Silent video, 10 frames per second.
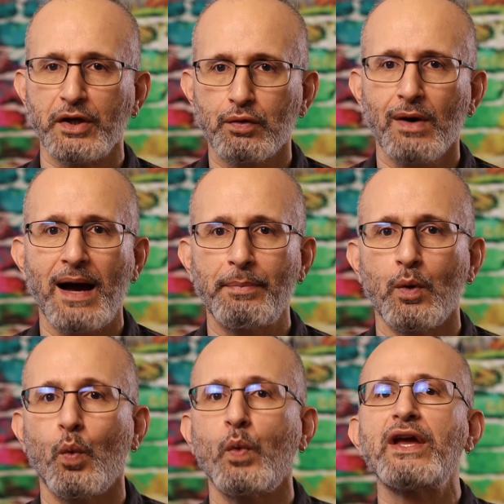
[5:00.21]
we crop,
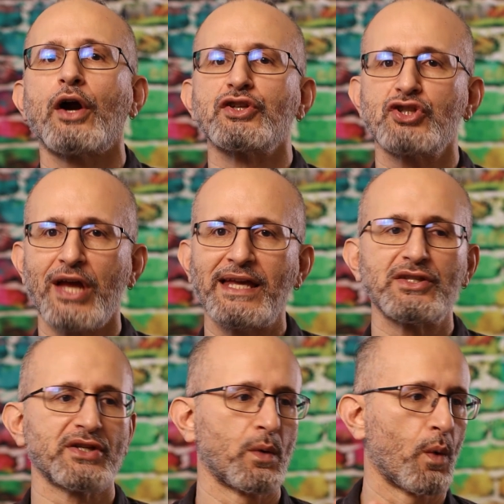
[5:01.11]
we are
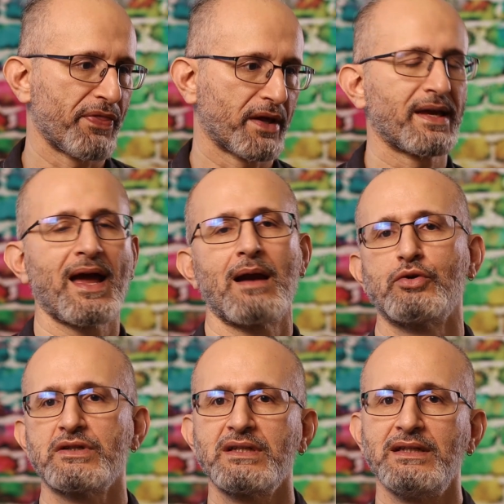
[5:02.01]
changing what the
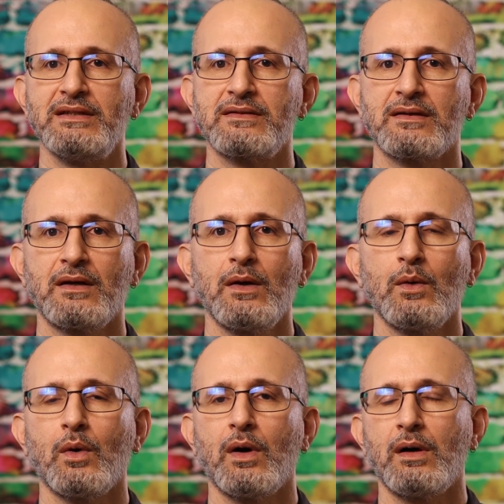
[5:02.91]
camera sees.
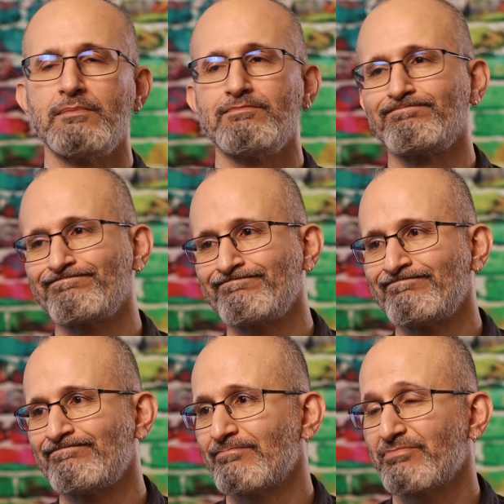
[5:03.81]

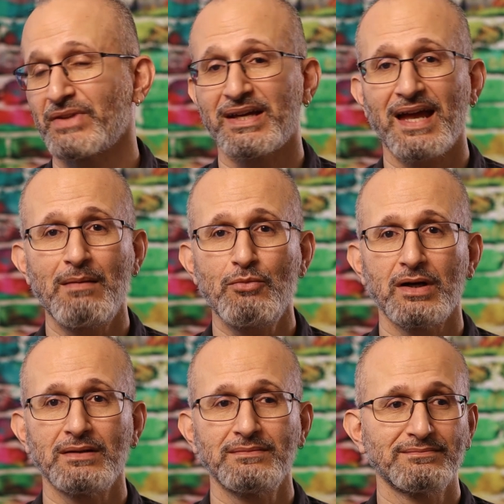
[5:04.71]
The
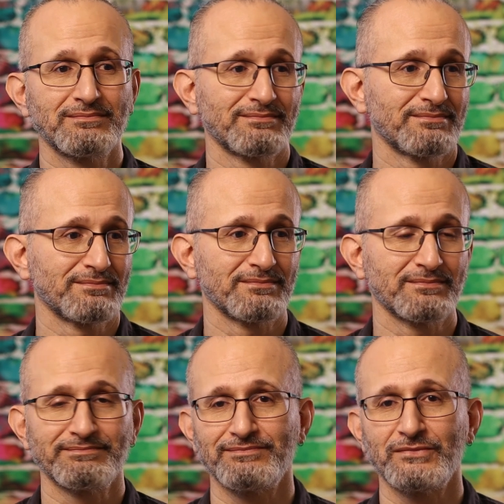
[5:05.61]
camera,
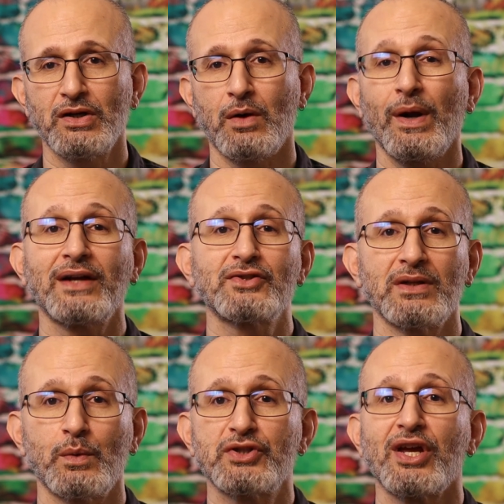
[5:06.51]

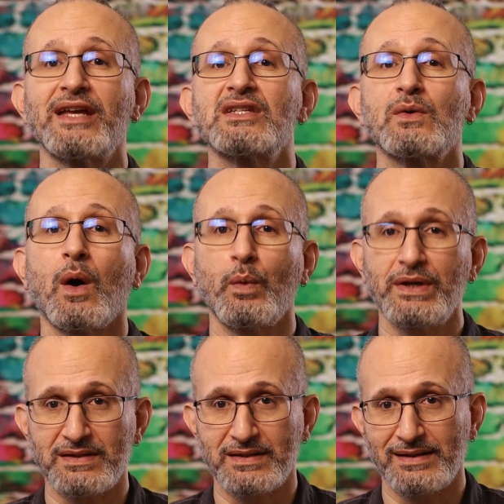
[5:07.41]
we're changing what we
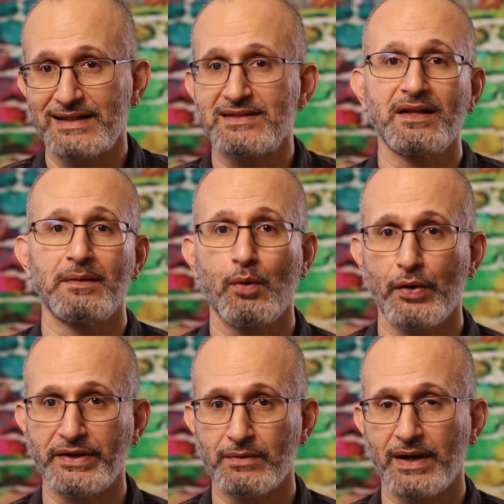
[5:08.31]
see. That's their
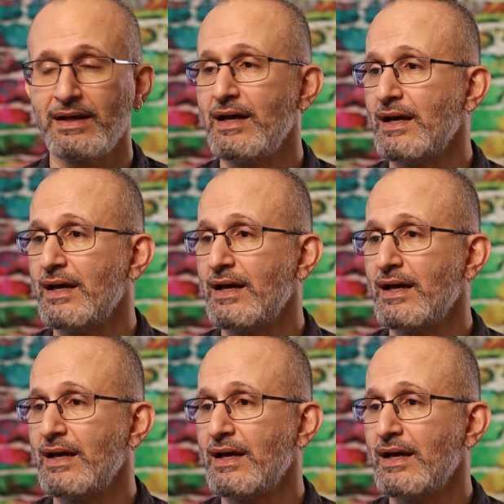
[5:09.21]
point, right?